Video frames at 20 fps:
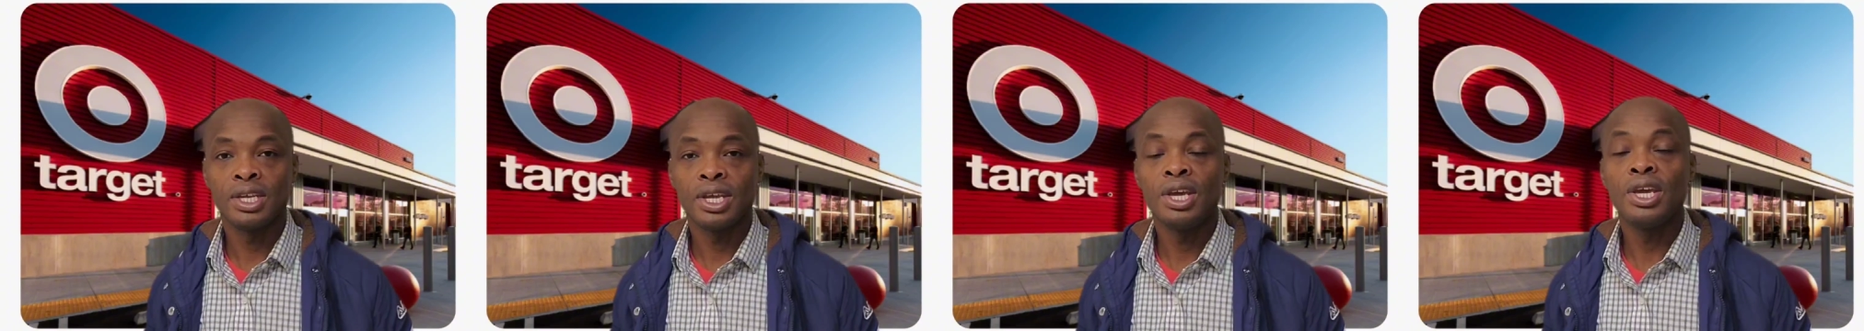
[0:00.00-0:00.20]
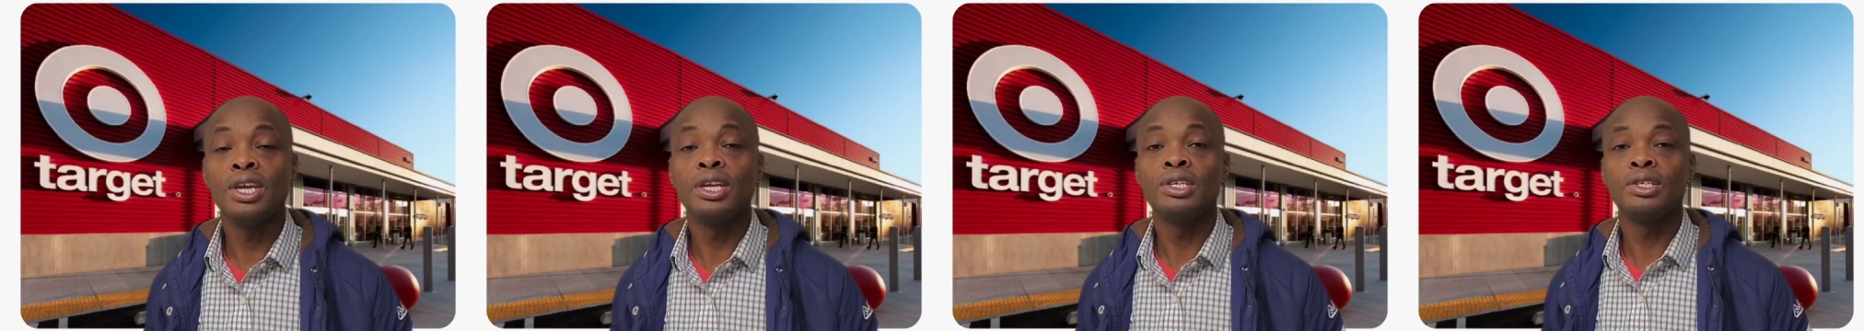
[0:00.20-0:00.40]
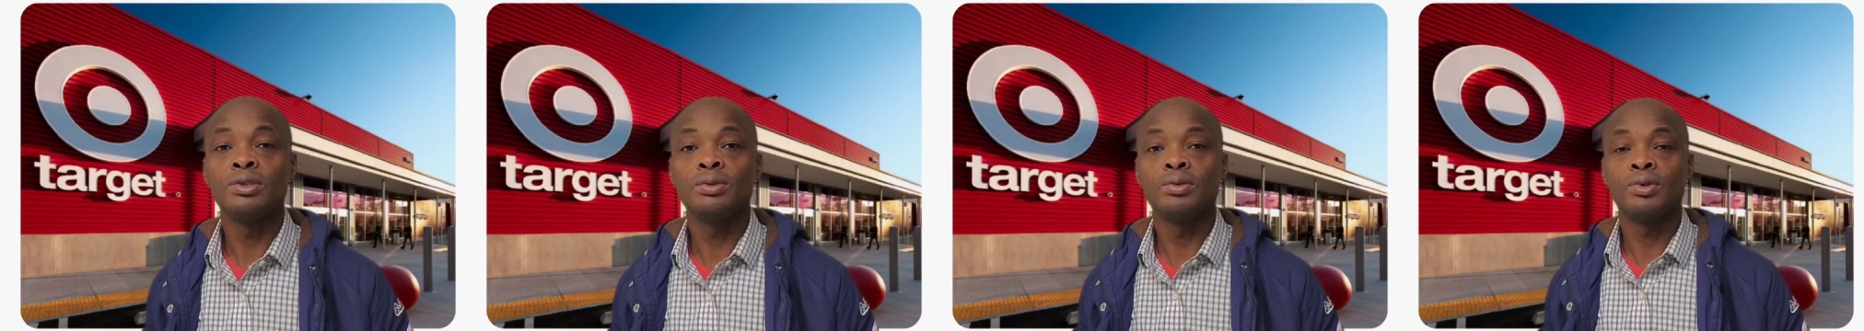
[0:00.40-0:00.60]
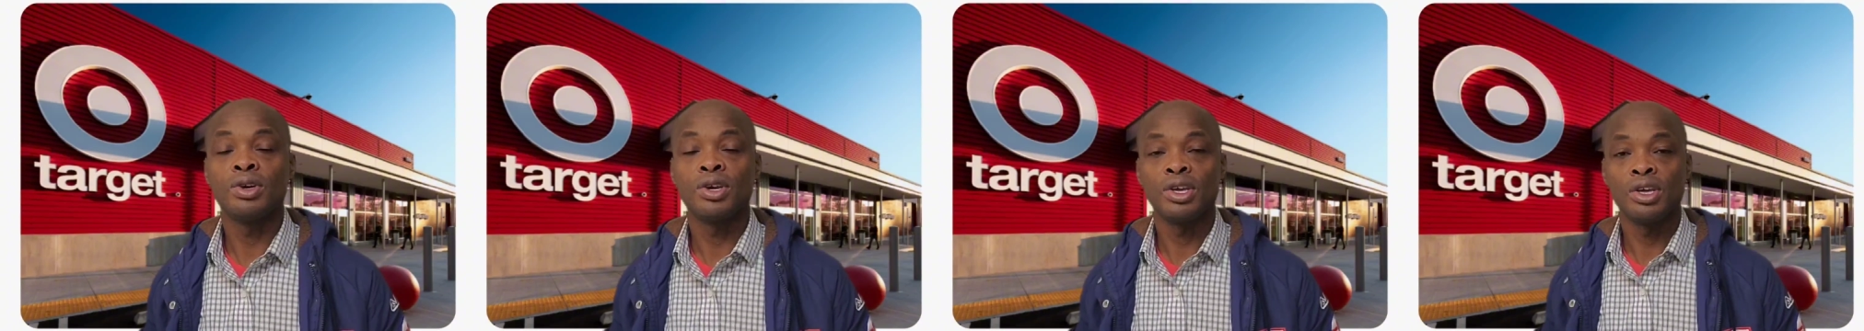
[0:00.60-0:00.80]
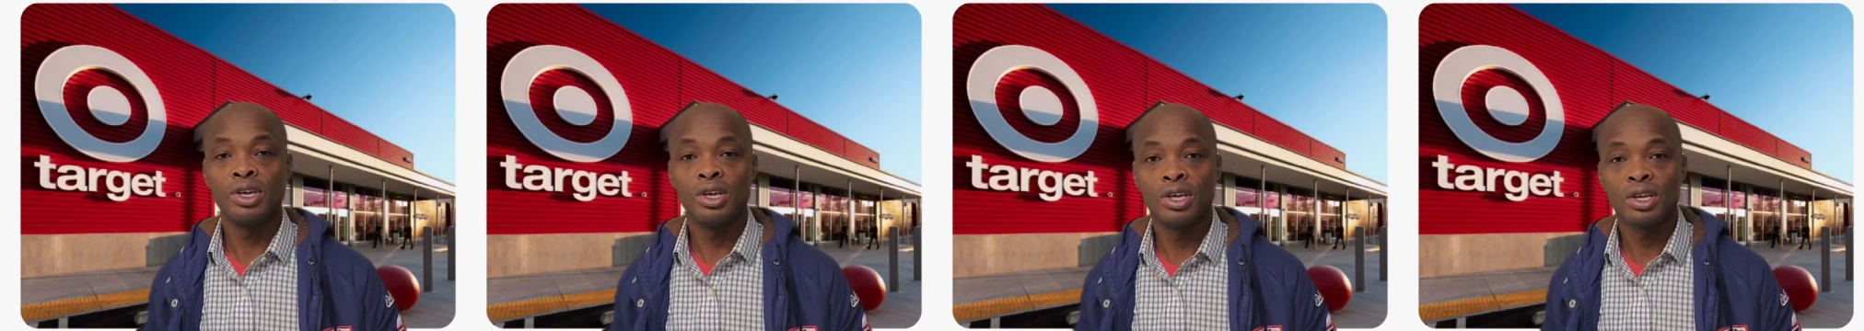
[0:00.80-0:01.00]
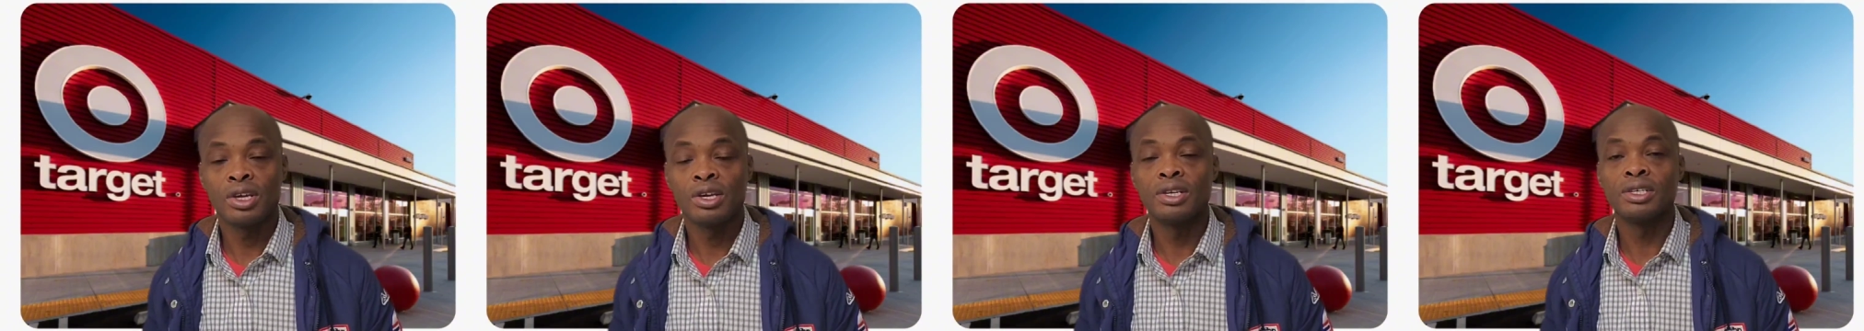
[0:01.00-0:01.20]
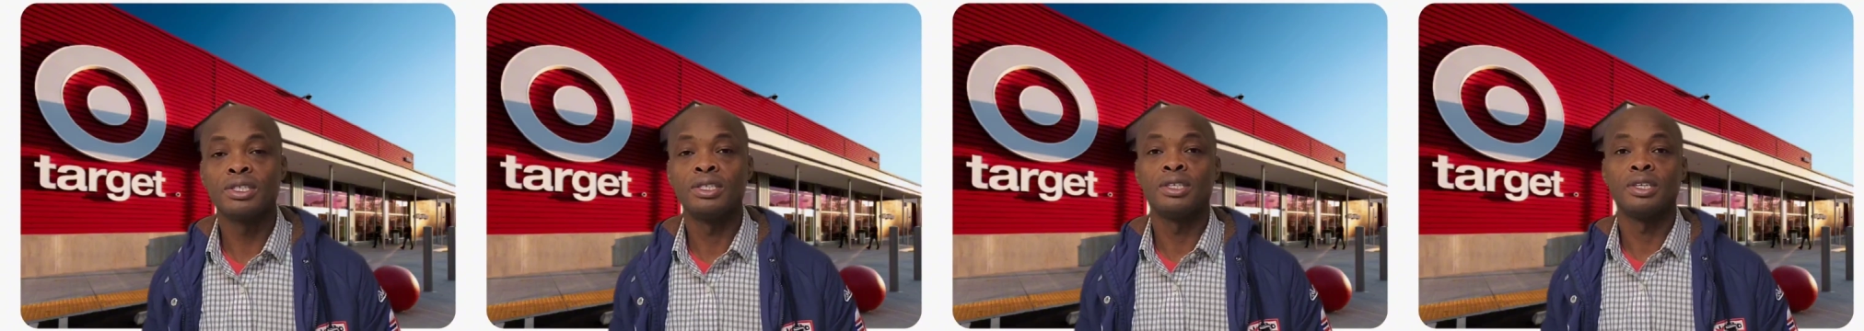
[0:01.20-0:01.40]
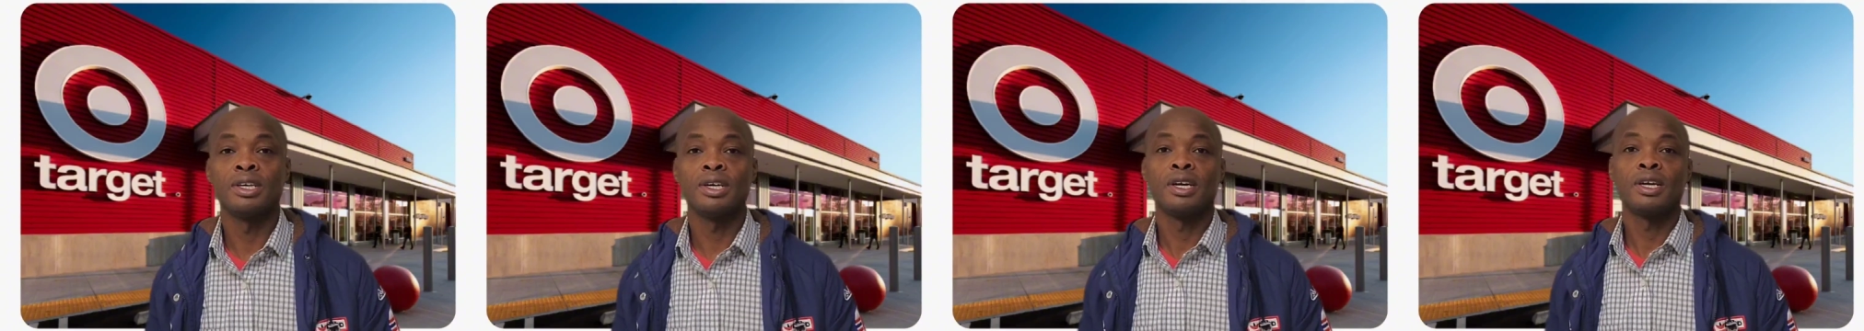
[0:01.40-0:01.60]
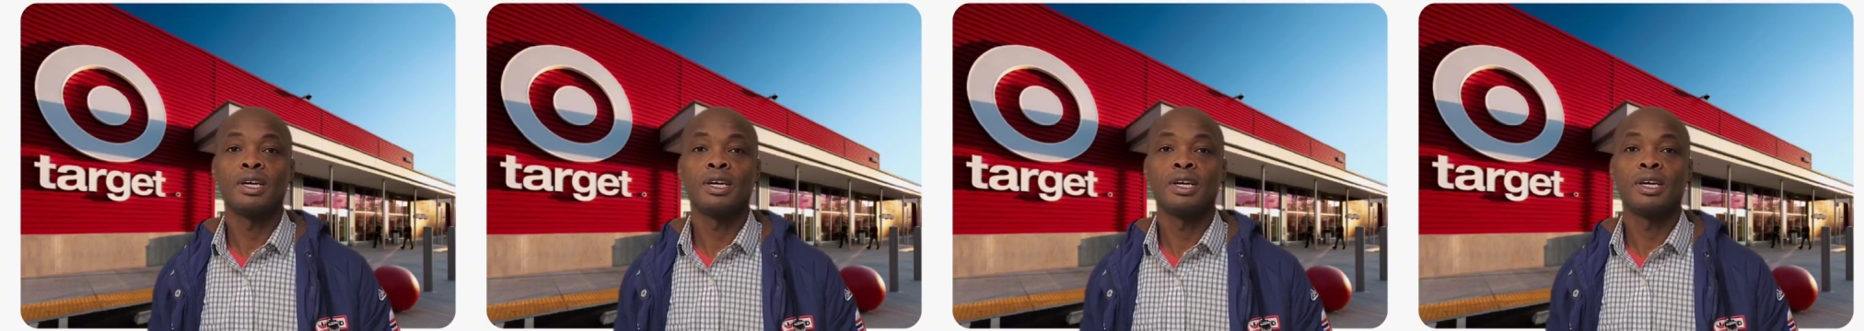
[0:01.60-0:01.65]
into English,